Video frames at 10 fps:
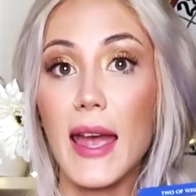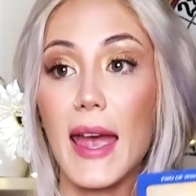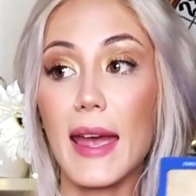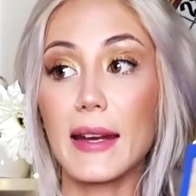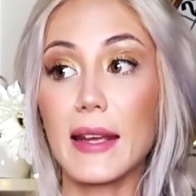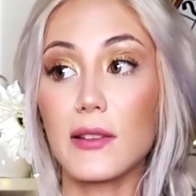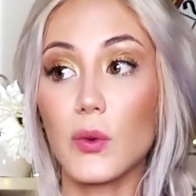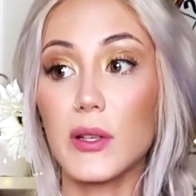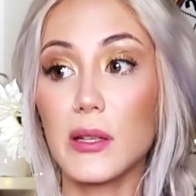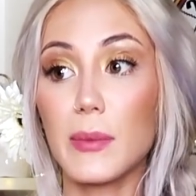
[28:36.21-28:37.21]
and it's
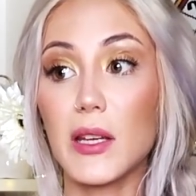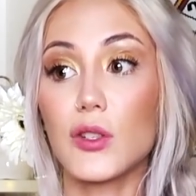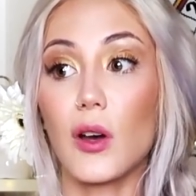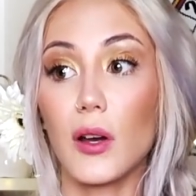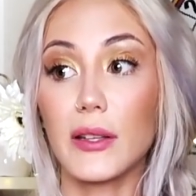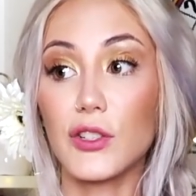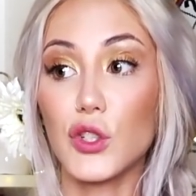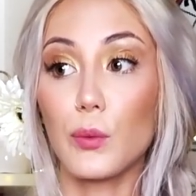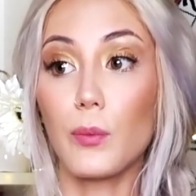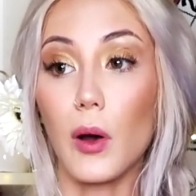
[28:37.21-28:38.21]
going to be a dog that
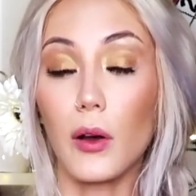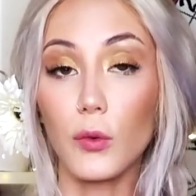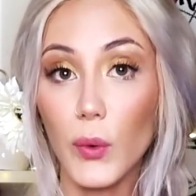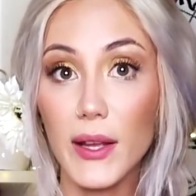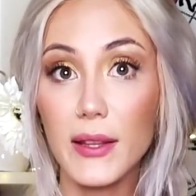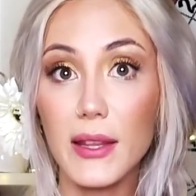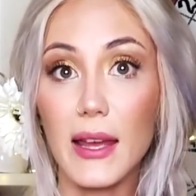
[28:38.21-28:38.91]
you bond with,